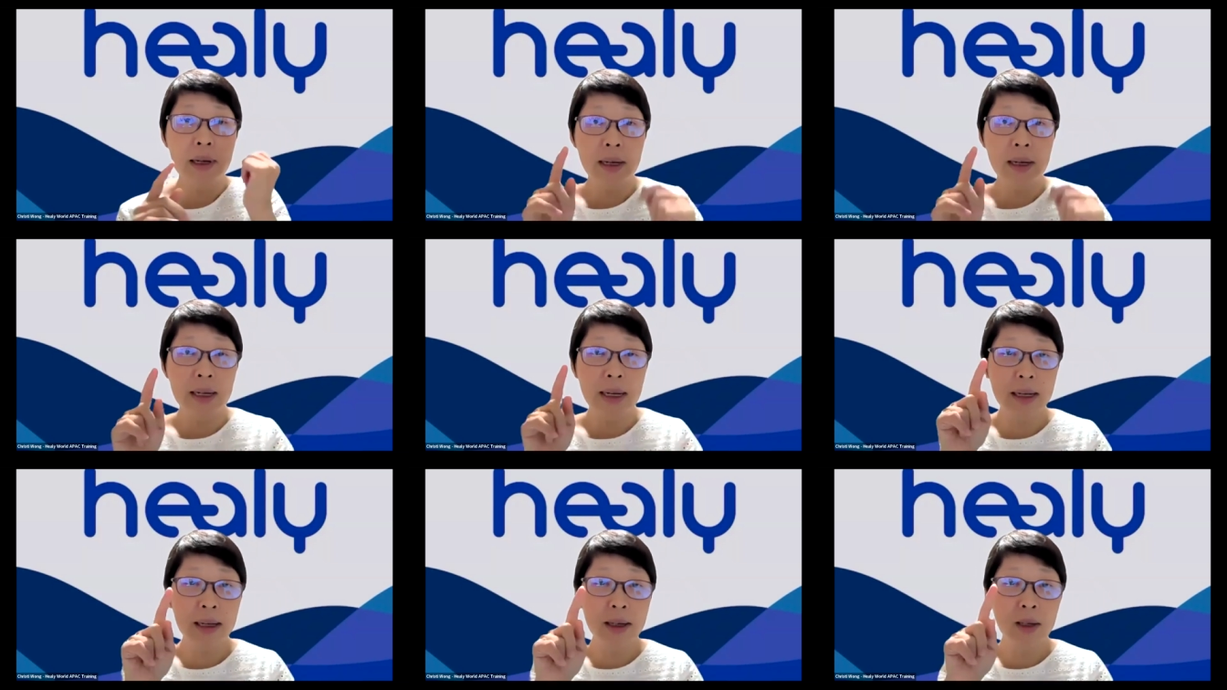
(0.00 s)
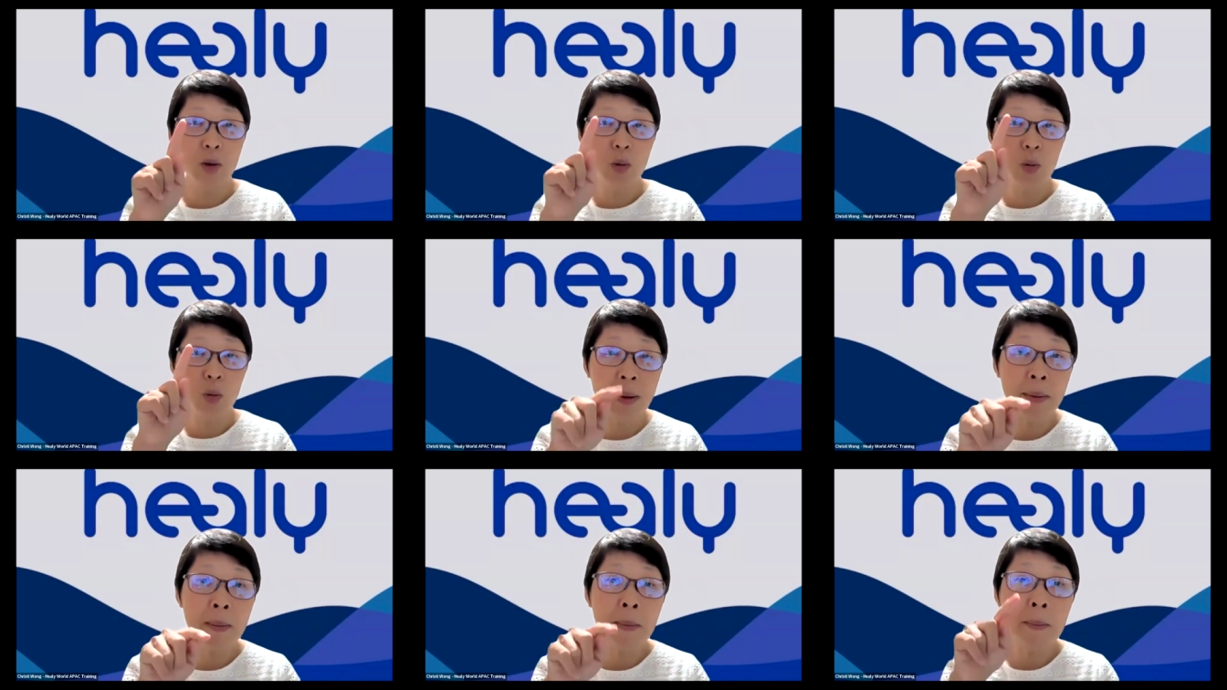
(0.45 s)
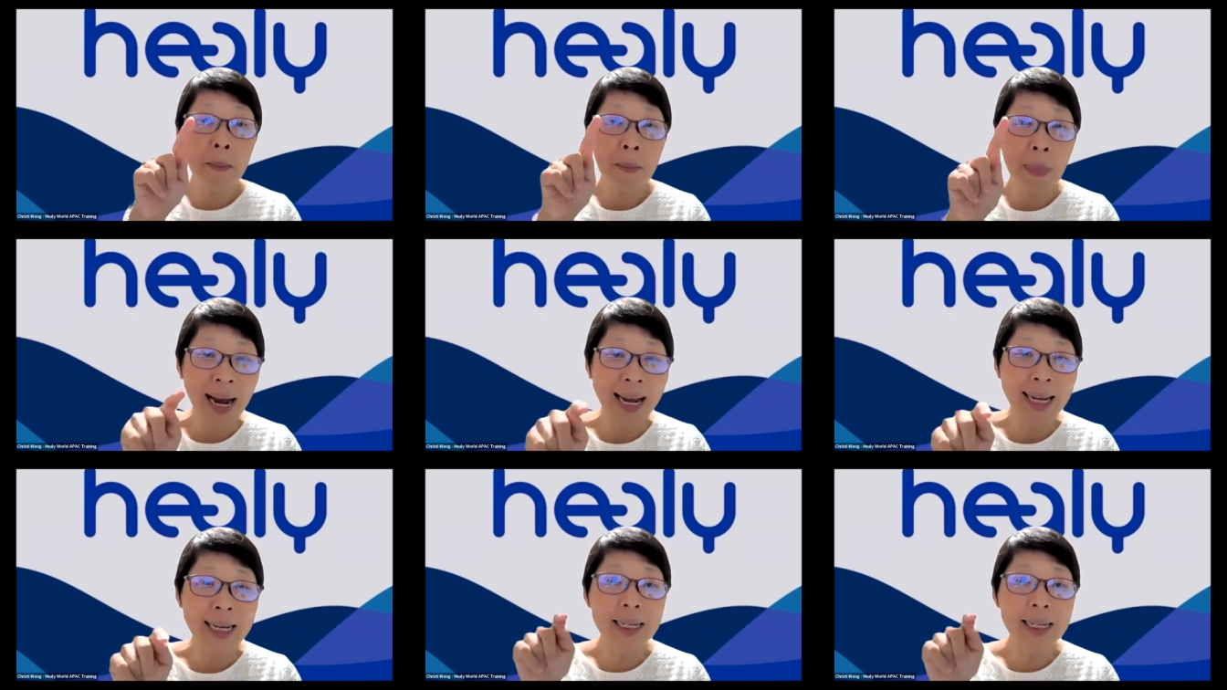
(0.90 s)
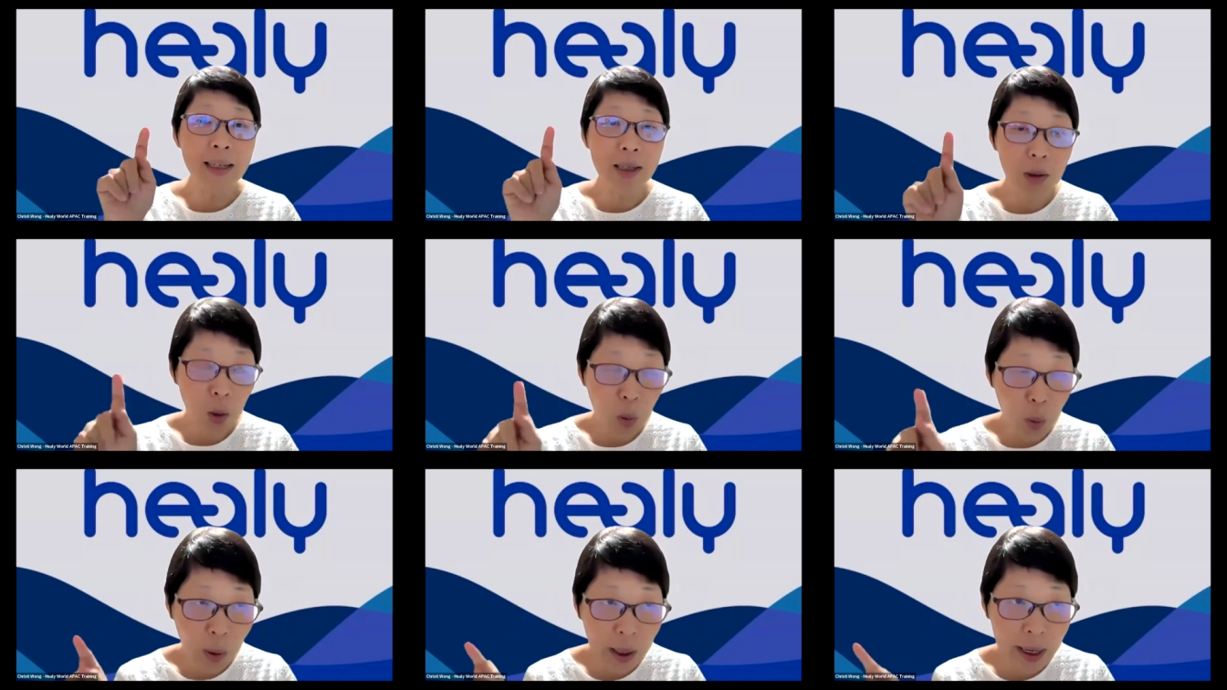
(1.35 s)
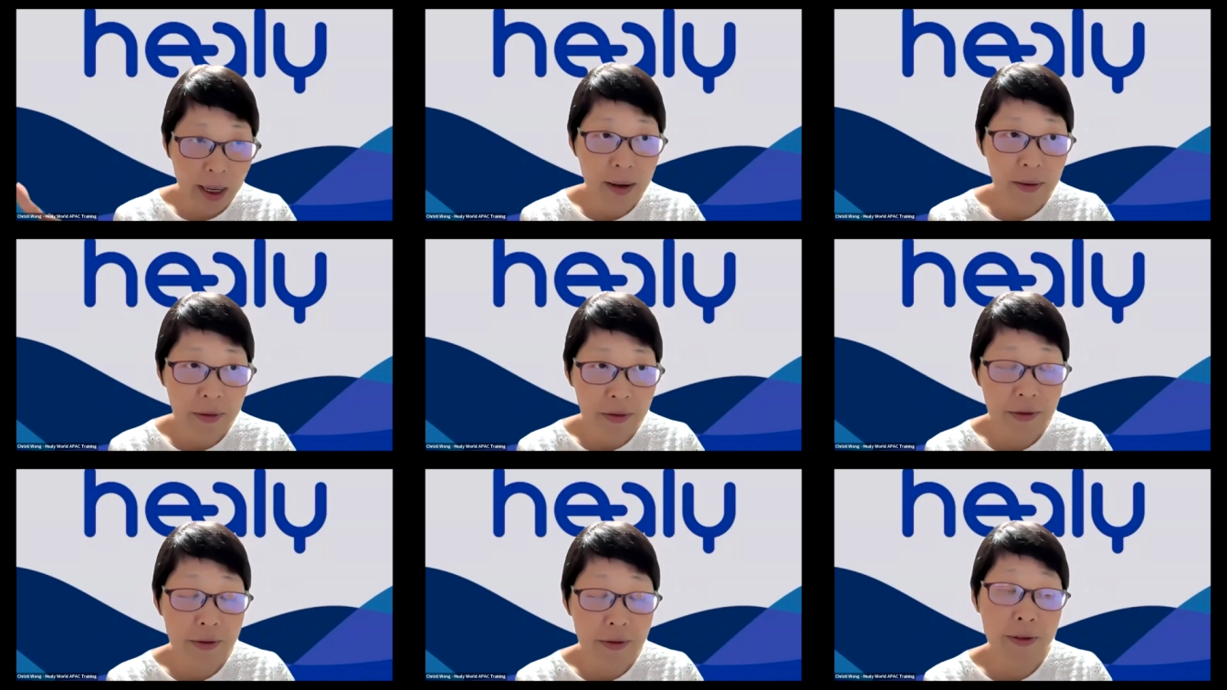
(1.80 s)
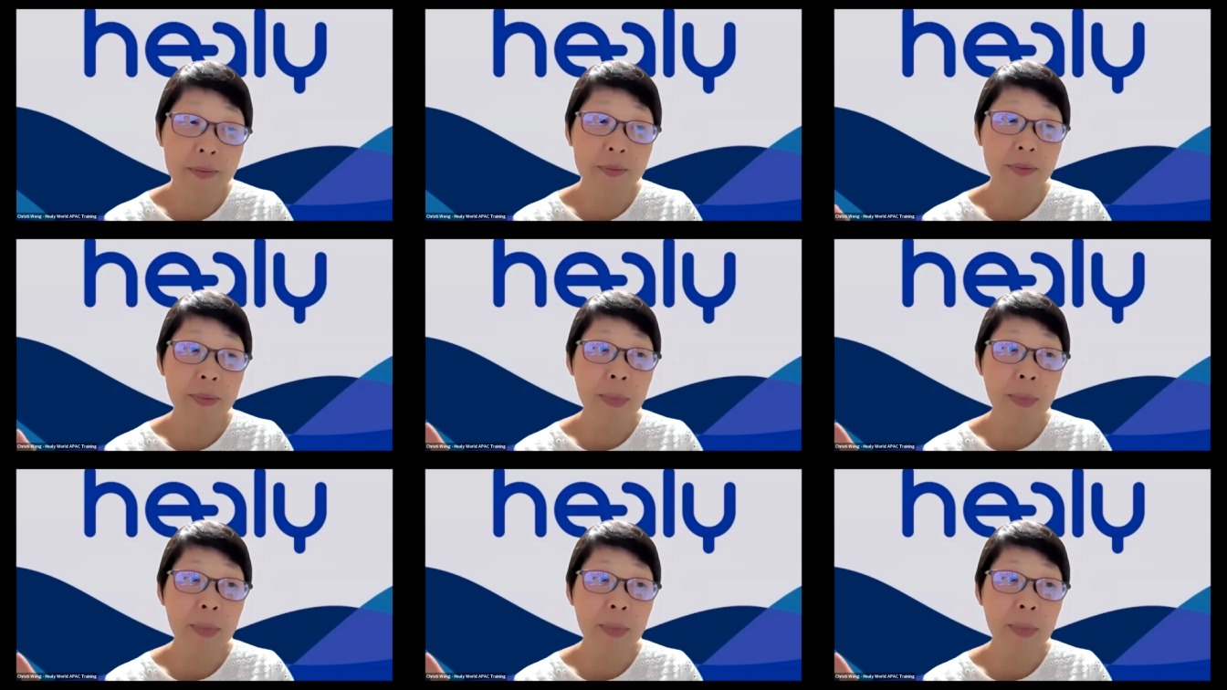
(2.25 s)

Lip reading: There is one mind wave.